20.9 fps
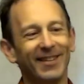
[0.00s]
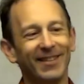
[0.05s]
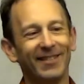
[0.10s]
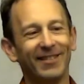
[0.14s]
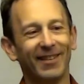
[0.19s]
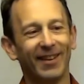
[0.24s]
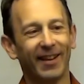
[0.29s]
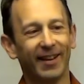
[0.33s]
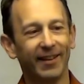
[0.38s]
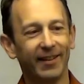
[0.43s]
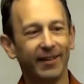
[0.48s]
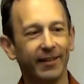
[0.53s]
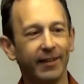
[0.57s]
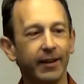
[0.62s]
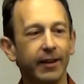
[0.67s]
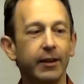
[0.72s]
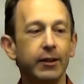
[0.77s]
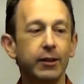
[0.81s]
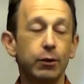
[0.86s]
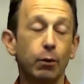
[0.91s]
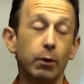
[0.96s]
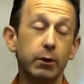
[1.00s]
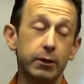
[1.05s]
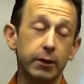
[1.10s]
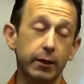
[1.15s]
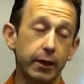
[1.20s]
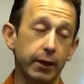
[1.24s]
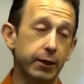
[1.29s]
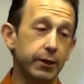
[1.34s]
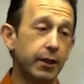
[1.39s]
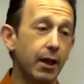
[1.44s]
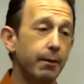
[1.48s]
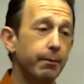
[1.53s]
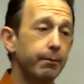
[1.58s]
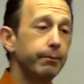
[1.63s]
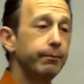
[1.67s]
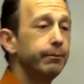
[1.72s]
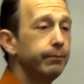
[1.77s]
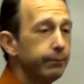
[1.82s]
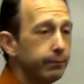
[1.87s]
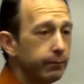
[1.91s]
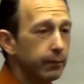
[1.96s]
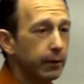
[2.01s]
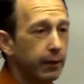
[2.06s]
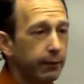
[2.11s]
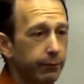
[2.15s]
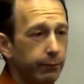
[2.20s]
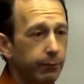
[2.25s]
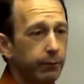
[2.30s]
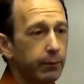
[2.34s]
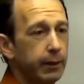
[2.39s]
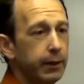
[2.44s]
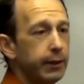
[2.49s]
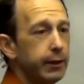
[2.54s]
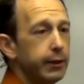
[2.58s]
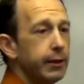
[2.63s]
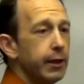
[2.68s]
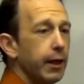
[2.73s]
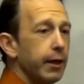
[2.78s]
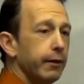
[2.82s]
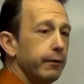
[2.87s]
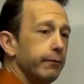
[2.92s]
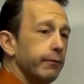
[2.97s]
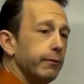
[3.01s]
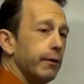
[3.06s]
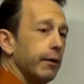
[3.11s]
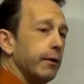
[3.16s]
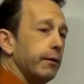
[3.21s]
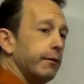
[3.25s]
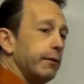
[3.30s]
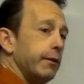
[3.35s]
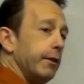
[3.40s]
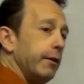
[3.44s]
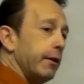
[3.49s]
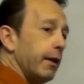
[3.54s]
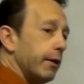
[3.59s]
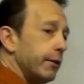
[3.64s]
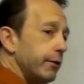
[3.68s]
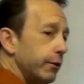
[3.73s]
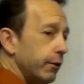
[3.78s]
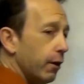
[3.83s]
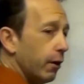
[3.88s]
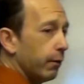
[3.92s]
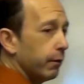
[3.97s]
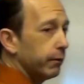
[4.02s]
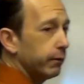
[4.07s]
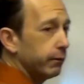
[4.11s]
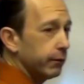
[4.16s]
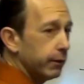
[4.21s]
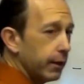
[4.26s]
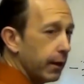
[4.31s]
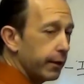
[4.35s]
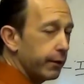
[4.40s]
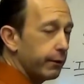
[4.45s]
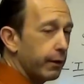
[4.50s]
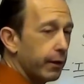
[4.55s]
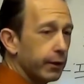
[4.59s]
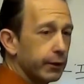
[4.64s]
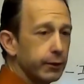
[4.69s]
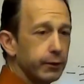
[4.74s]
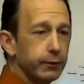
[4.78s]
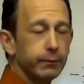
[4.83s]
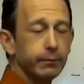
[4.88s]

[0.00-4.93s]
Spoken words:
Okay. So what's the next step if we need to take to get you going in that direction?